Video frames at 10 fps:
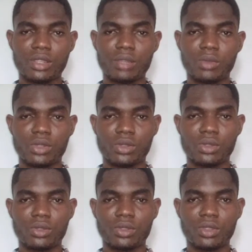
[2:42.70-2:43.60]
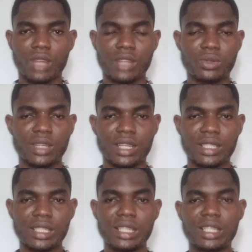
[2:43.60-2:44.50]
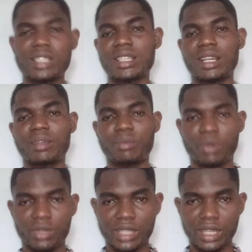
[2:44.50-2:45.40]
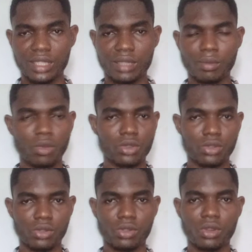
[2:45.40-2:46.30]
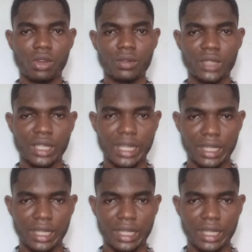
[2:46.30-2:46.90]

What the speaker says: muscle, as we can see, is an important muscle of the neck.